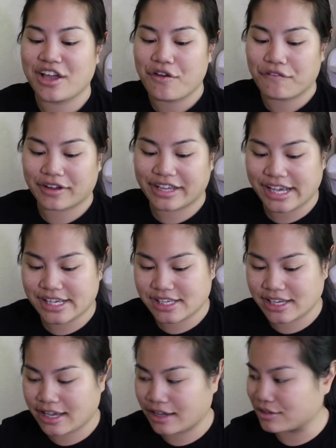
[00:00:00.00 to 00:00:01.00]
For kicks
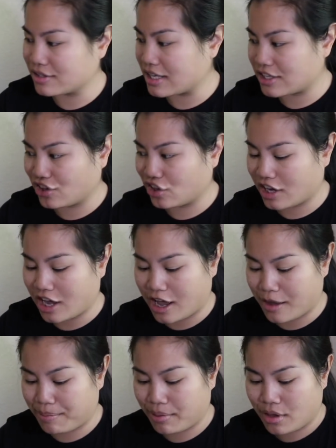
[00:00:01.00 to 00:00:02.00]
and giggles, let's look
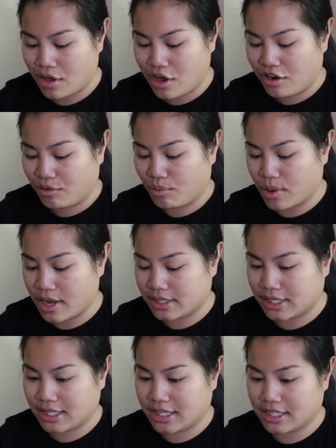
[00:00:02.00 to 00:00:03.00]
up
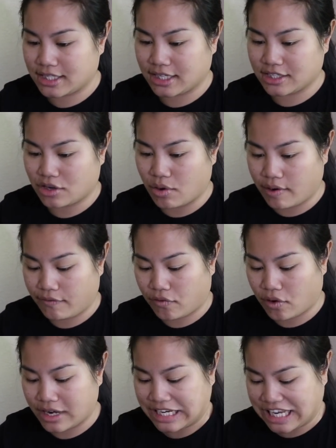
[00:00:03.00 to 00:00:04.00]
what this is going
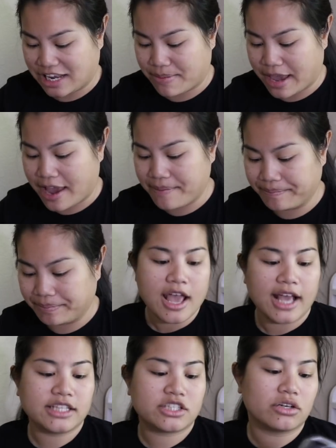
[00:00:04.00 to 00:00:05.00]
for on eBay.
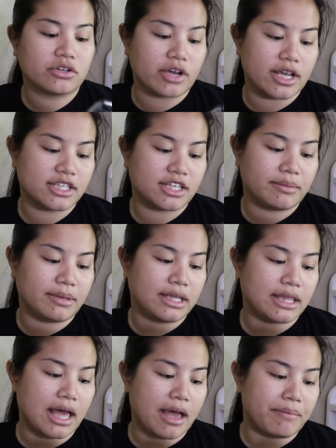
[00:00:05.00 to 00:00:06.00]
It's so crazy to
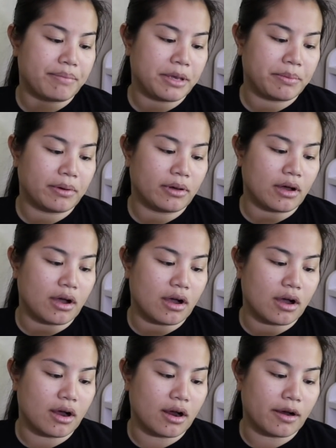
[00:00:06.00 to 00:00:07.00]
me that people
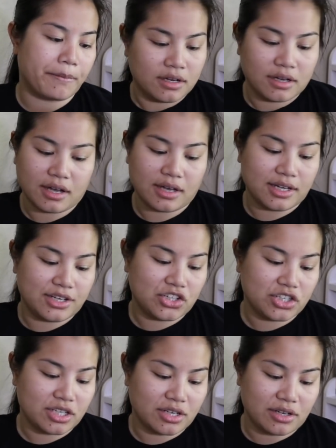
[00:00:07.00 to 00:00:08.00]
are, it's
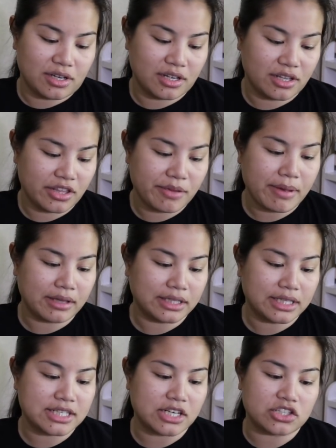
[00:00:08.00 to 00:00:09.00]
just the amount
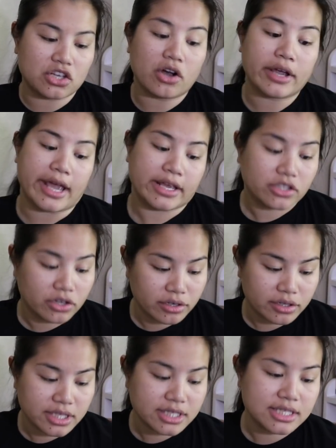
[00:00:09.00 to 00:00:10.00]
that this is. So, okay, so
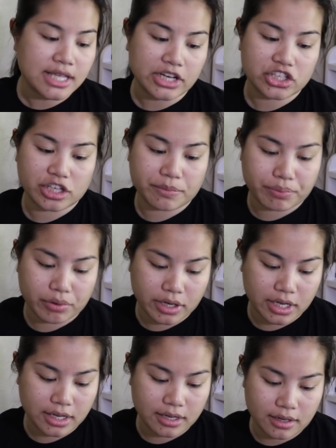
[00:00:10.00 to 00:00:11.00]
this is actually
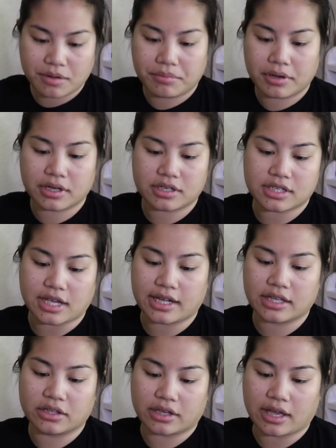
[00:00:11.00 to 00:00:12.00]
pretty good to see. I
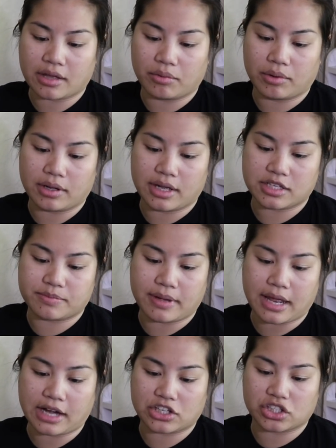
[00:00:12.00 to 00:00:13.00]
can look at what has
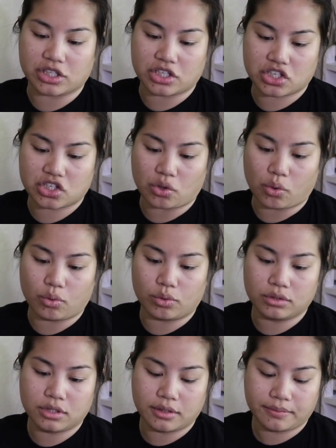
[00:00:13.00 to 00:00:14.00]
been actually
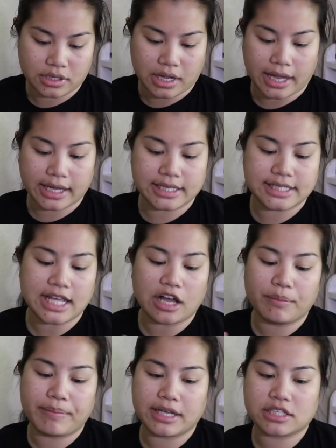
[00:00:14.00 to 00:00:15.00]
sold. I can
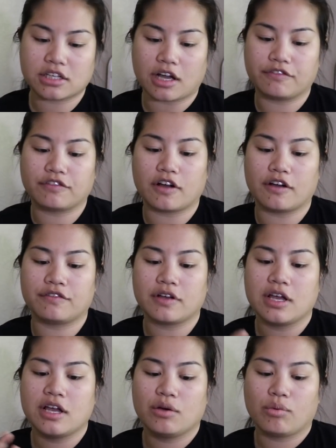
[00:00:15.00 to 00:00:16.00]
tell based off of
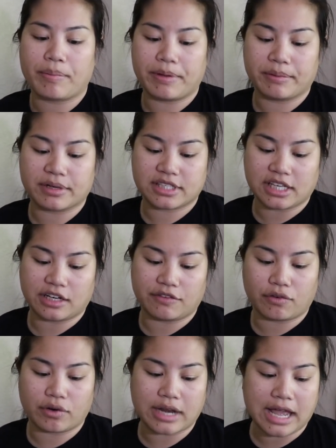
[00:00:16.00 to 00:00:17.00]
what people are selling it
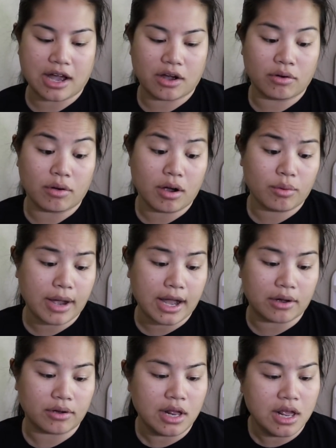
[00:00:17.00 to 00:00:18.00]
for now. Oh,
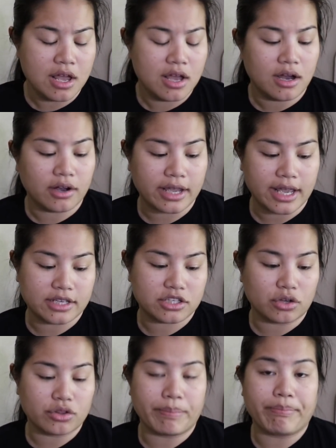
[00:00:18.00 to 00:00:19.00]
wow. Okay,
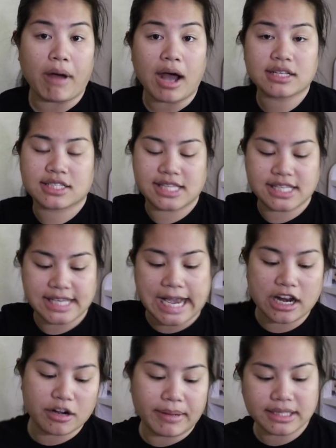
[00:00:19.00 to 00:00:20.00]
so the box, the
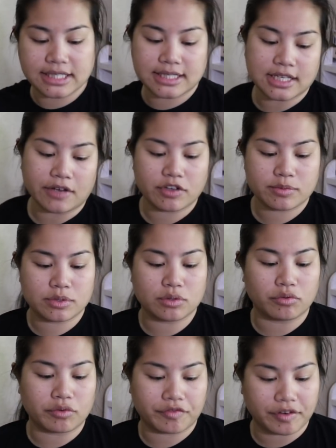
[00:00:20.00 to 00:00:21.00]
entire box itself has been
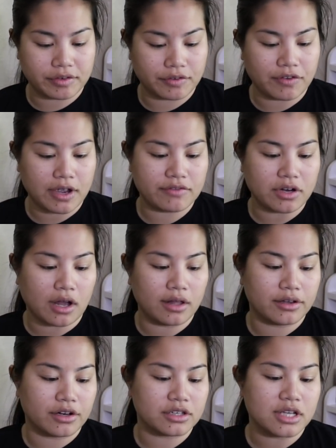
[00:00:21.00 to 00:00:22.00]
sold for $55,
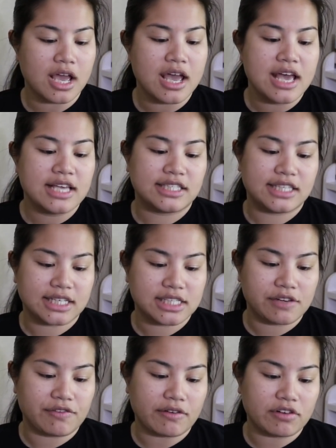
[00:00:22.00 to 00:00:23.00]

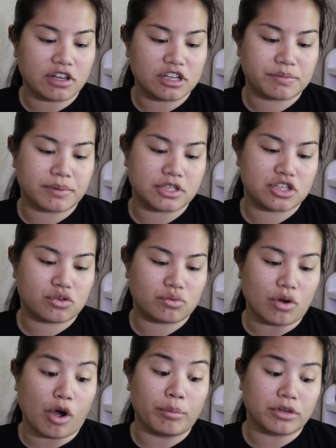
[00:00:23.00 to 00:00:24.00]
$65 plus
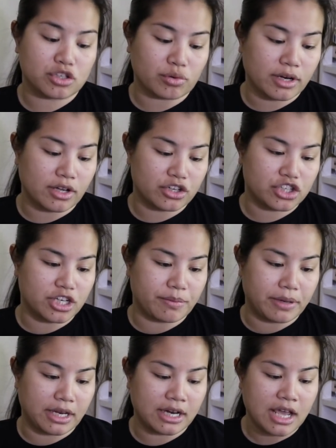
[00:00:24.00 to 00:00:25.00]
almost $20
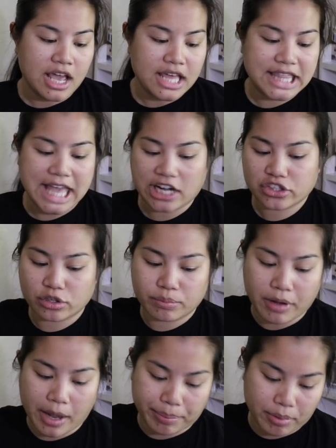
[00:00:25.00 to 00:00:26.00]
shipping. The actual
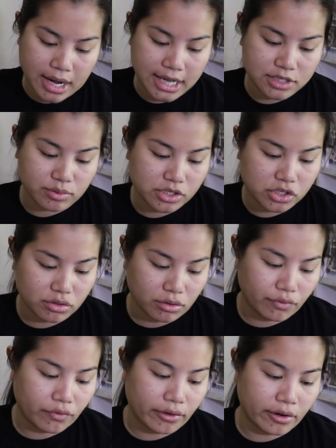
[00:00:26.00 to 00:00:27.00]
pop rides was
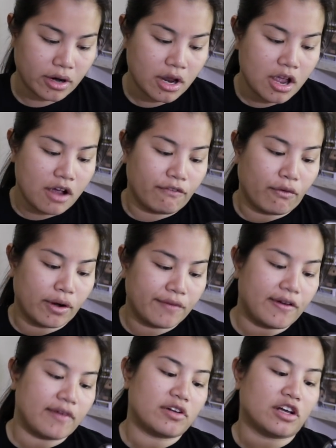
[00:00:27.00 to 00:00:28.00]
sold for
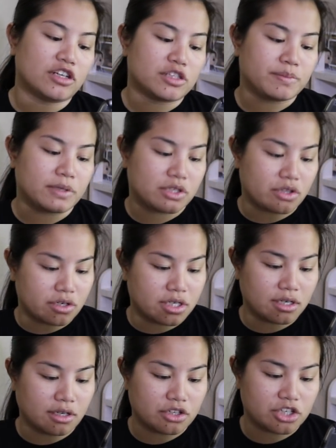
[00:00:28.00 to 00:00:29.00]
$45 plus
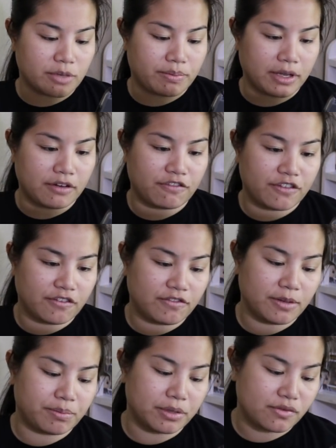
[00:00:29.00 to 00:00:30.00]
$13 shipping,
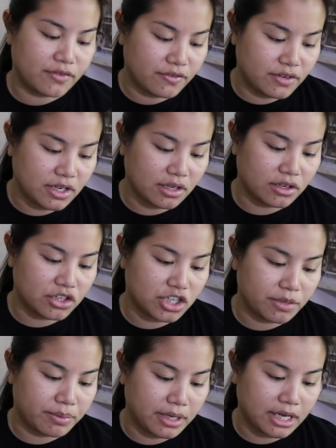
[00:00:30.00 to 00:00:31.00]
$50 plus $15
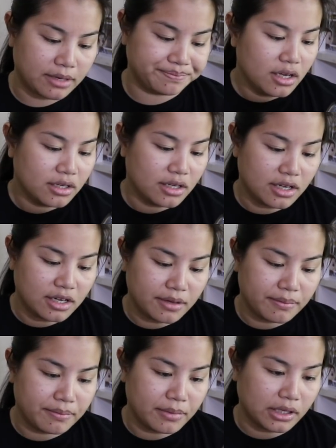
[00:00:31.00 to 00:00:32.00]
shipping.
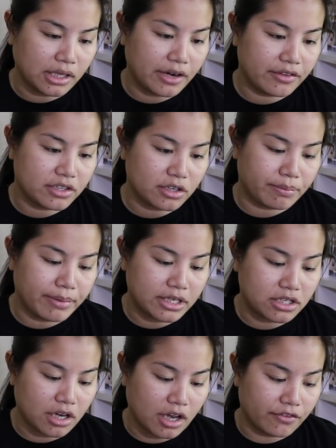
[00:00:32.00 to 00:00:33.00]
A lot of these are
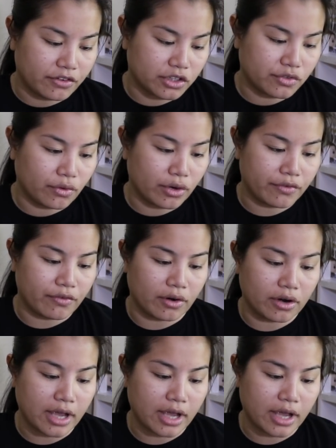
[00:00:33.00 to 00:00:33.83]
best offers, $44.